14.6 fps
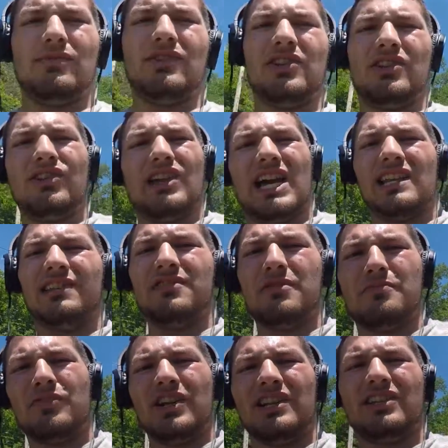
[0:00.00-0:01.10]
we'll show you how to do a
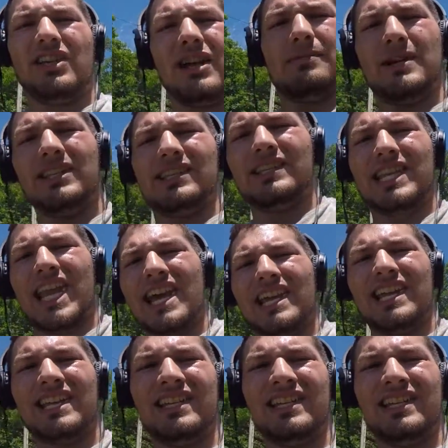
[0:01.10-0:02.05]
brake job on this guy.